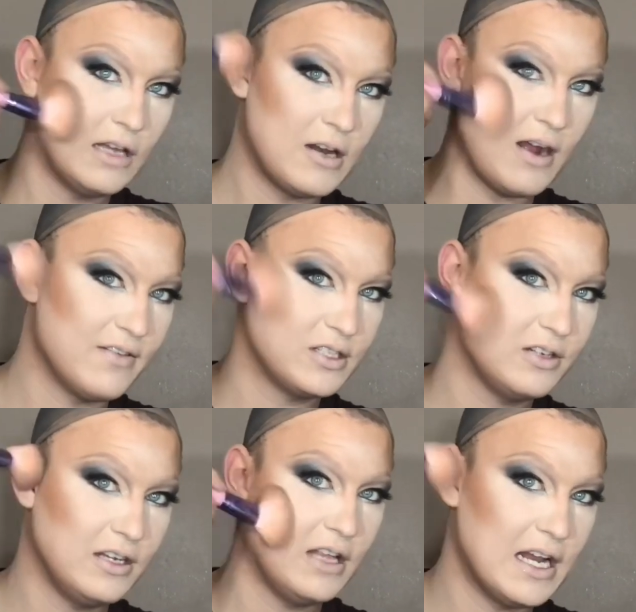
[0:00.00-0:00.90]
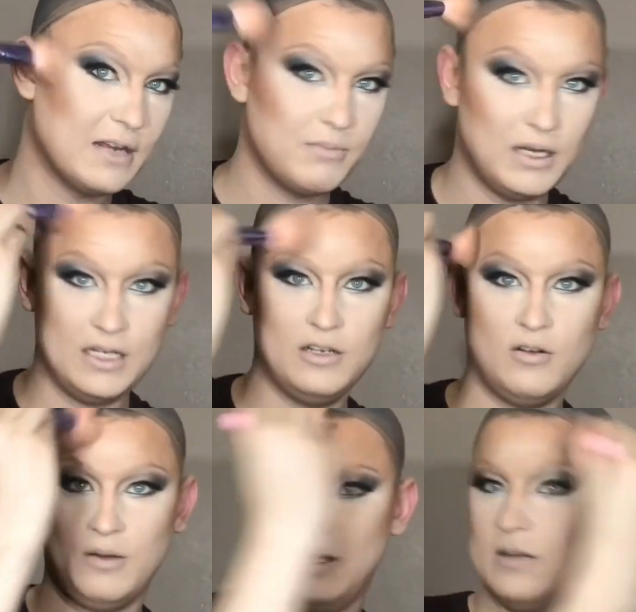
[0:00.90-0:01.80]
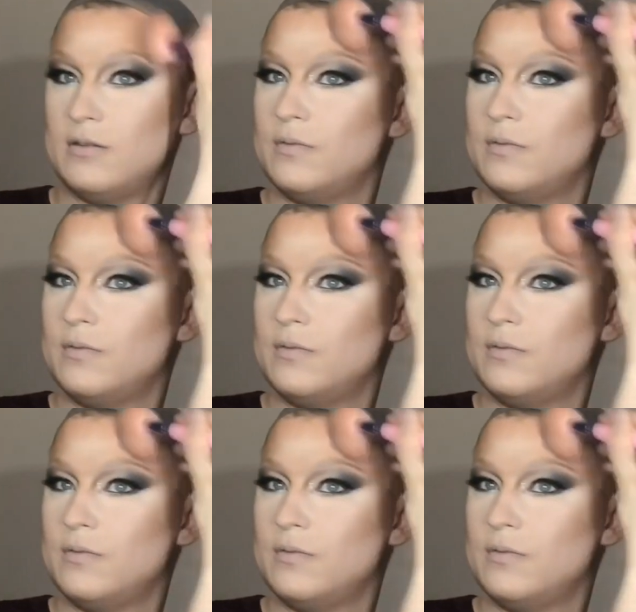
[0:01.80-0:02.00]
I don't have studio lighting, but you know what I mean.